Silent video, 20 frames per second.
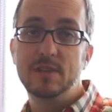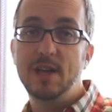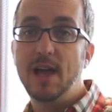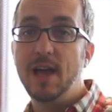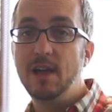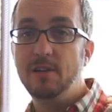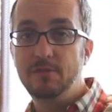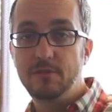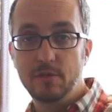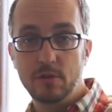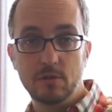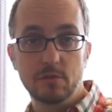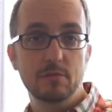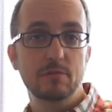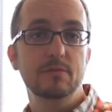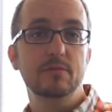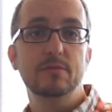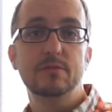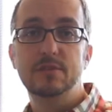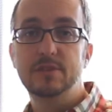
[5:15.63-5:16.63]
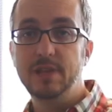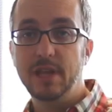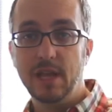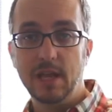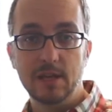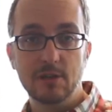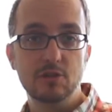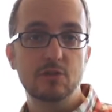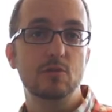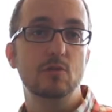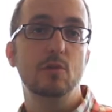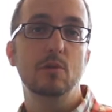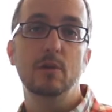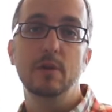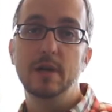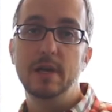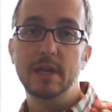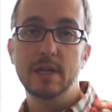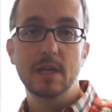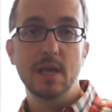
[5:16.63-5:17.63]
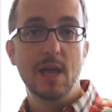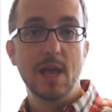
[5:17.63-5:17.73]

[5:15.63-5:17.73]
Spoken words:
iPhones, Android,